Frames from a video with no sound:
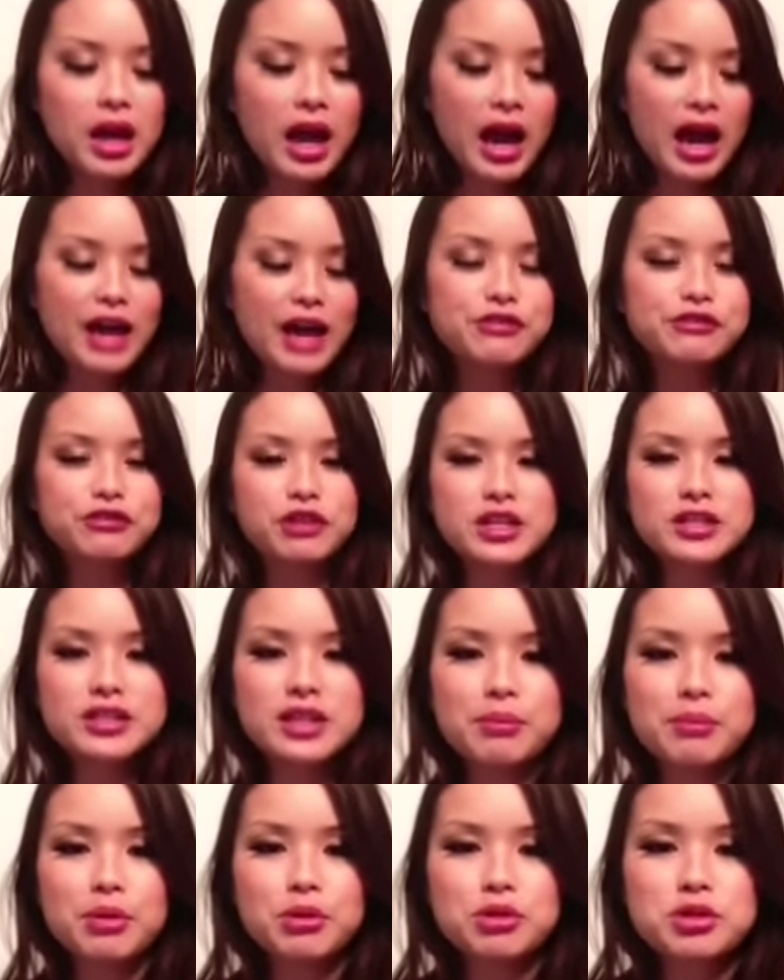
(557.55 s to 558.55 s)
I have friends
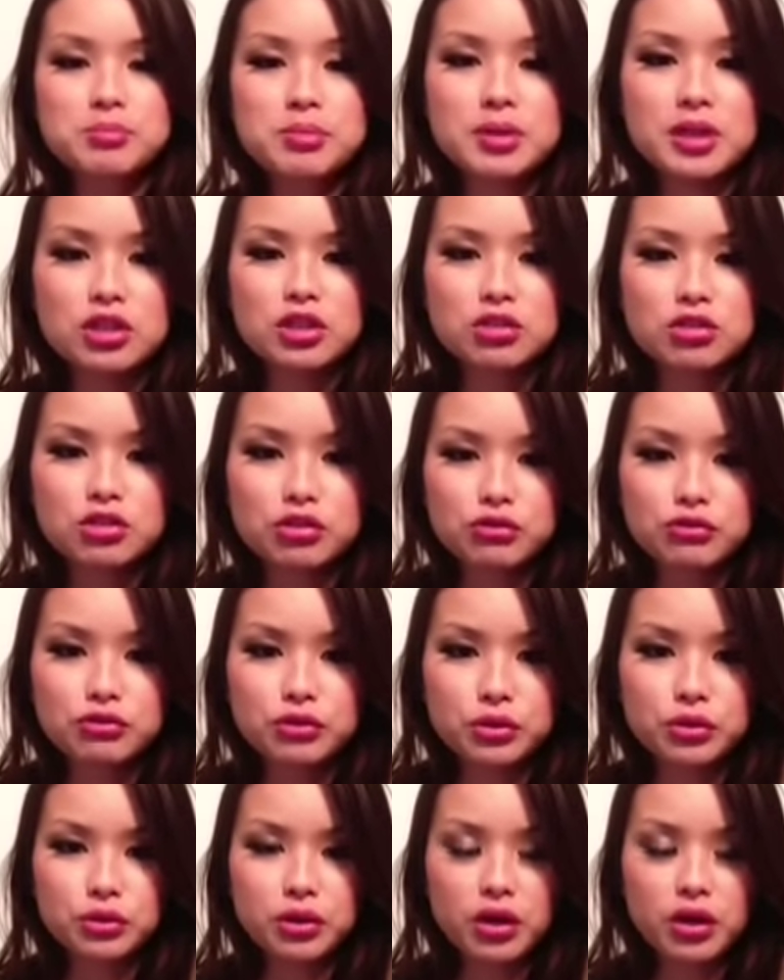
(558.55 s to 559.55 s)
that post pictures of
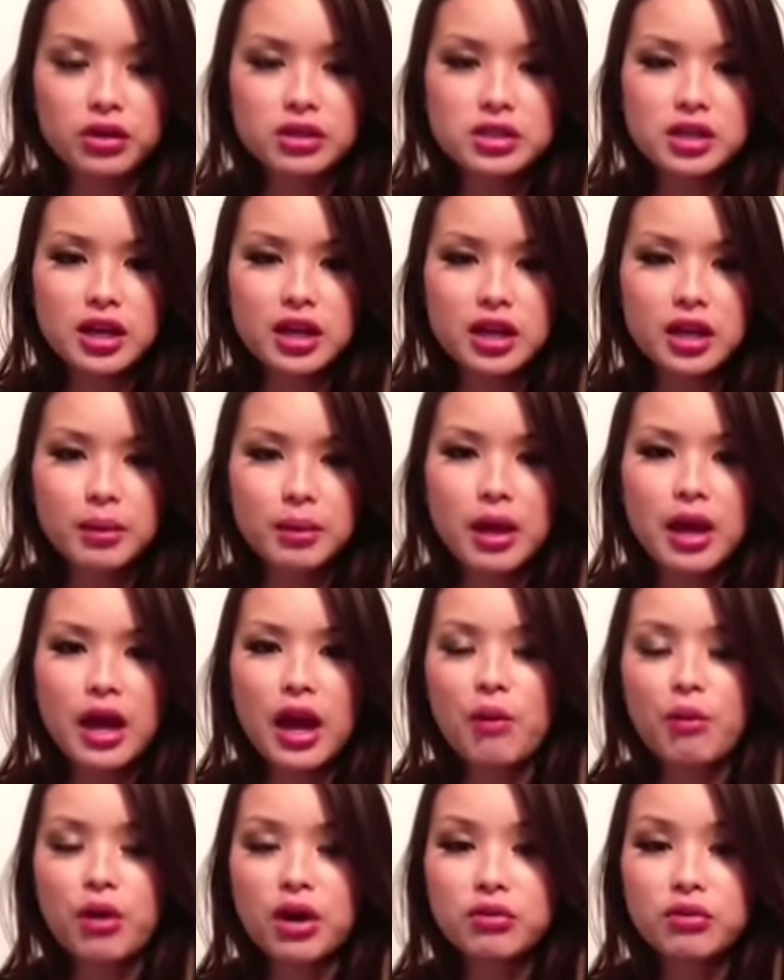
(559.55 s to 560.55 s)
food all the time,
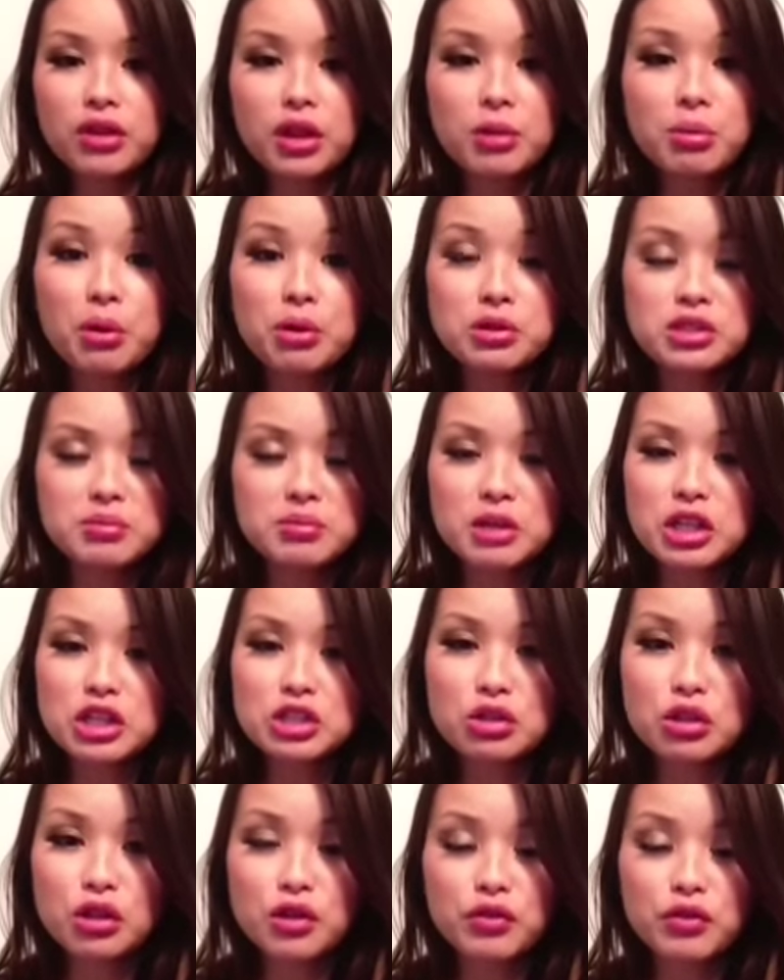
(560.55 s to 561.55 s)
and whenever they post a
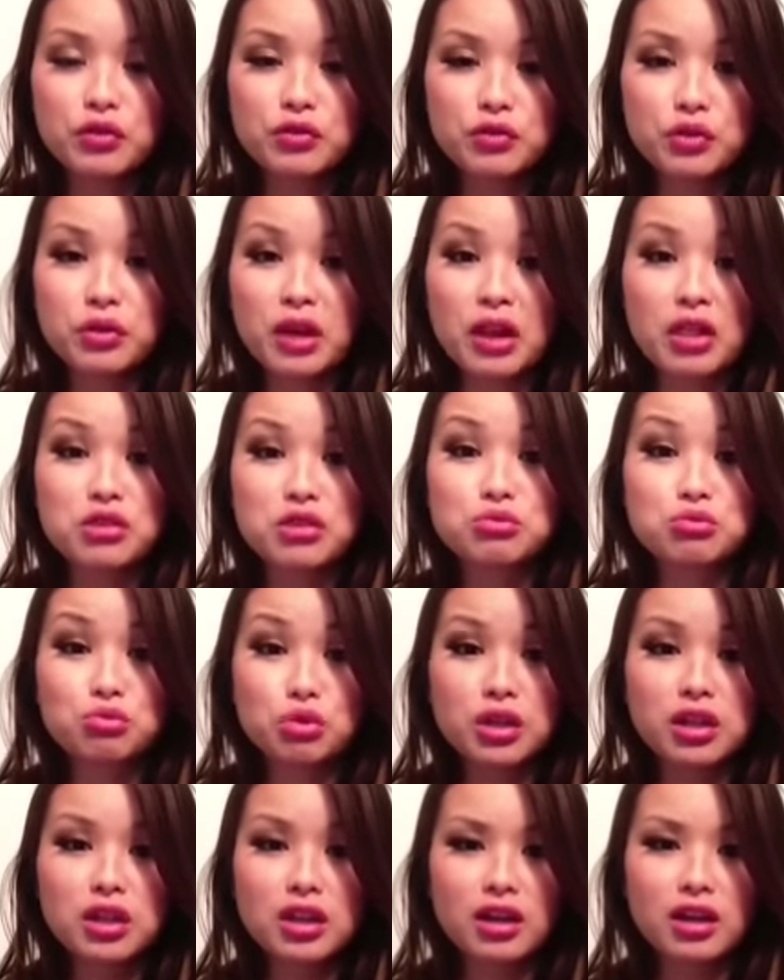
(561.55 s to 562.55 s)
picture of a food that looks
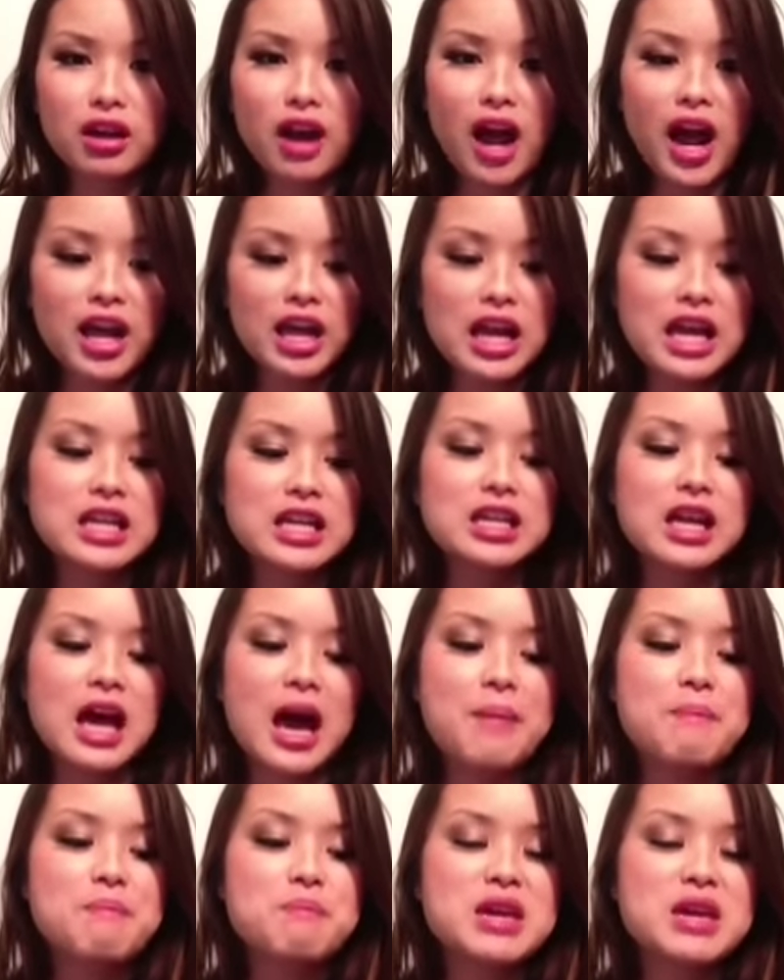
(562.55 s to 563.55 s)
really good, I in,
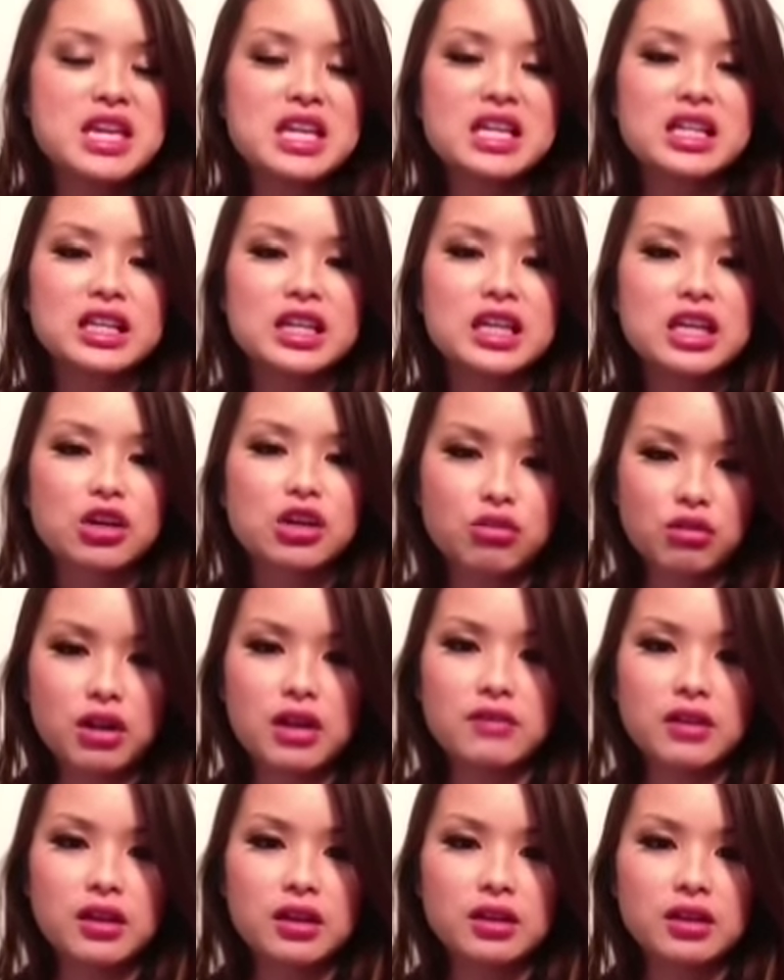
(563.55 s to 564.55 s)
immediately
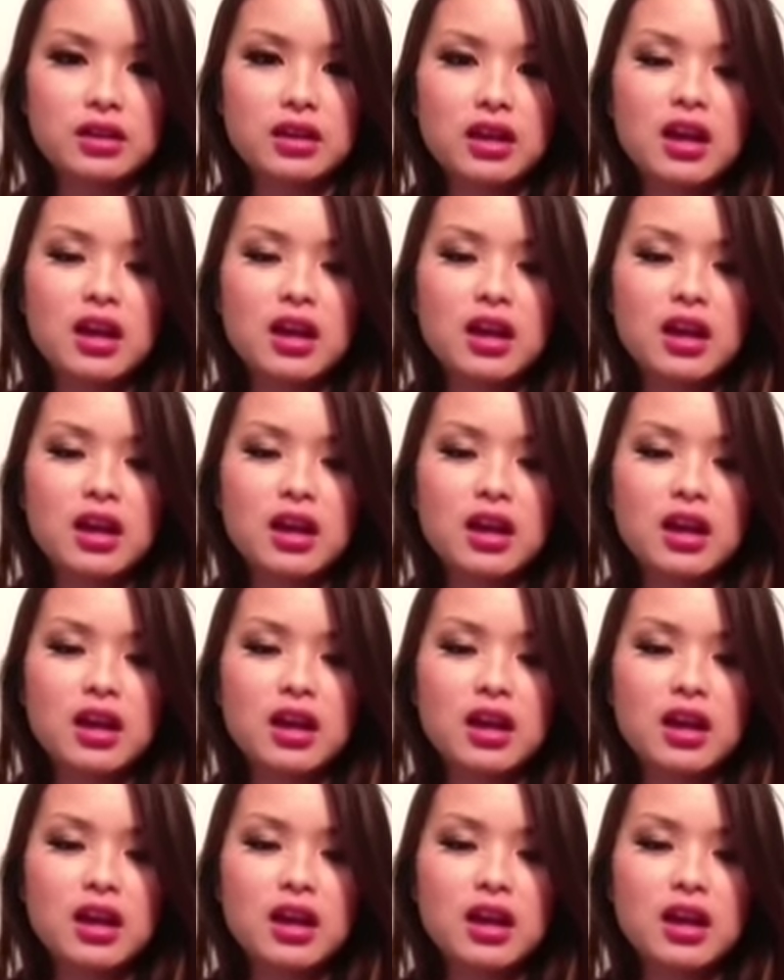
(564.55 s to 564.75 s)
crave it.